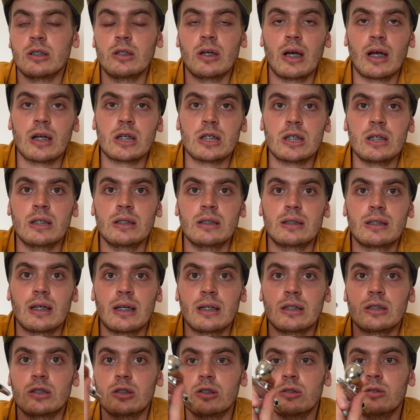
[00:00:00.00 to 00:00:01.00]
you actually
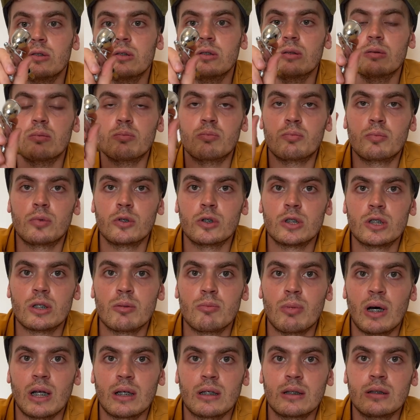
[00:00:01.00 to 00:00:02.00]
tend to push the
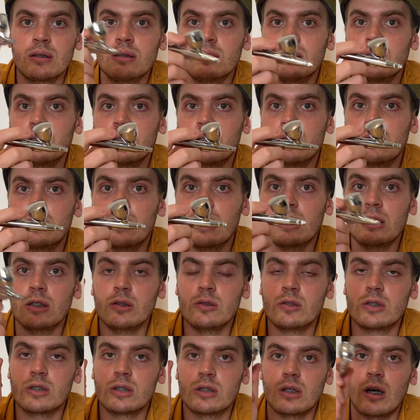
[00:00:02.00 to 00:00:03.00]
button, then
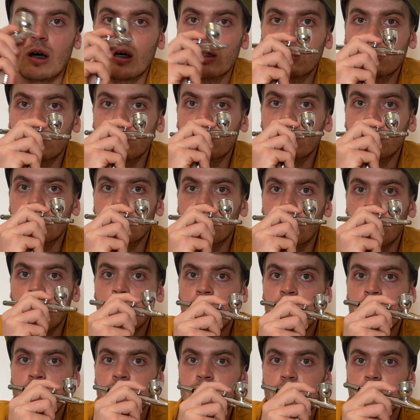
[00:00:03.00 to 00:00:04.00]
you started the
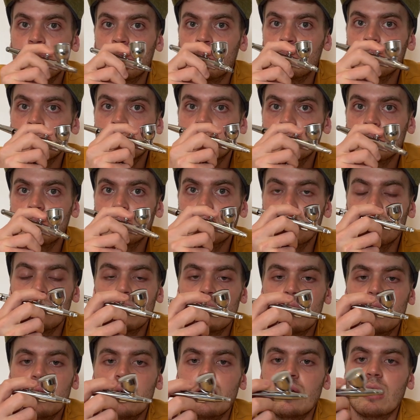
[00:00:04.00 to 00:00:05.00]
airflow.
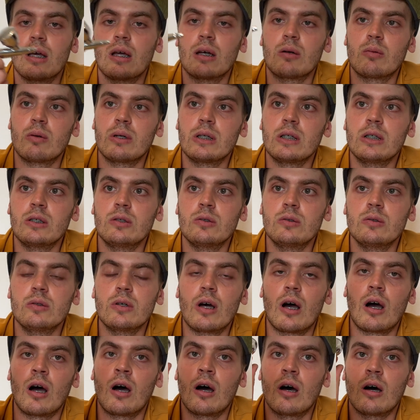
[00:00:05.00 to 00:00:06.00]
And when you
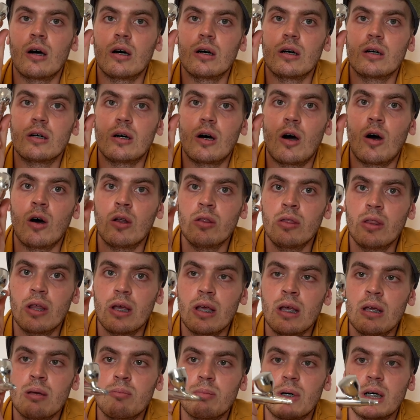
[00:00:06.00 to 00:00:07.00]
are on the
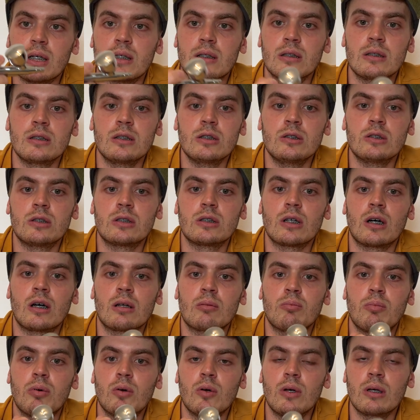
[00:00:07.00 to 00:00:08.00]
A button, you
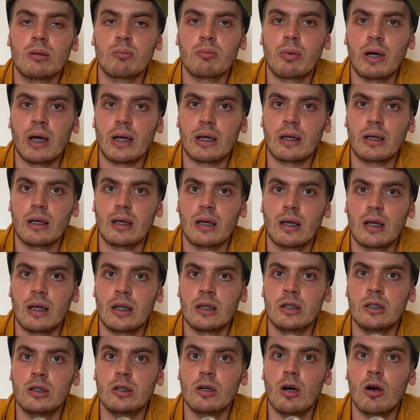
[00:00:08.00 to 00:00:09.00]
start pulling back,
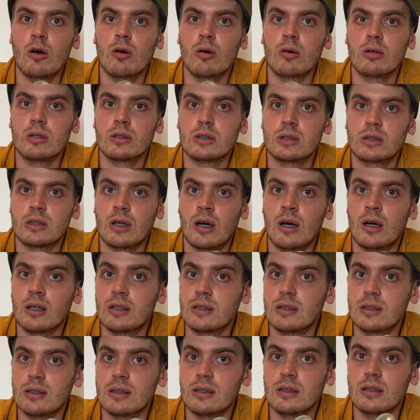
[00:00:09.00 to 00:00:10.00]
and you start
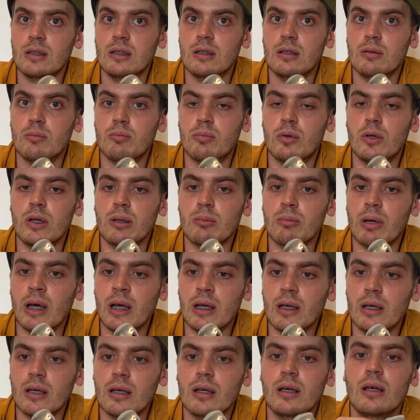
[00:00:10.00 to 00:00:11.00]
pulling
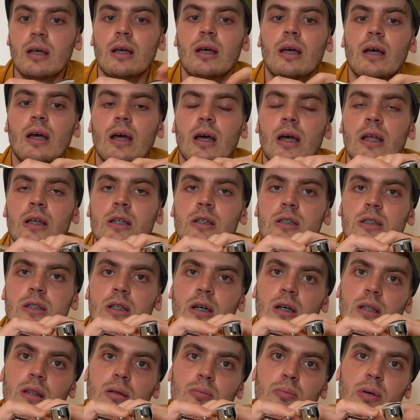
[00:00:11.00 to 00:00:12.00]
back, and you
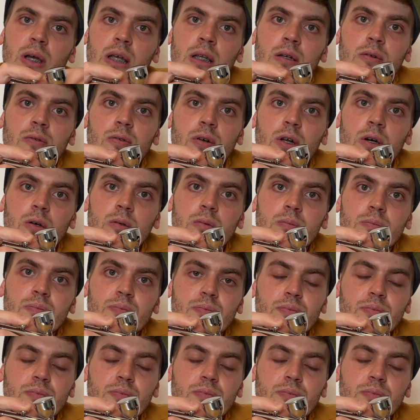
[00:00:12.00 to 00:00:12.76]
start the paint flow.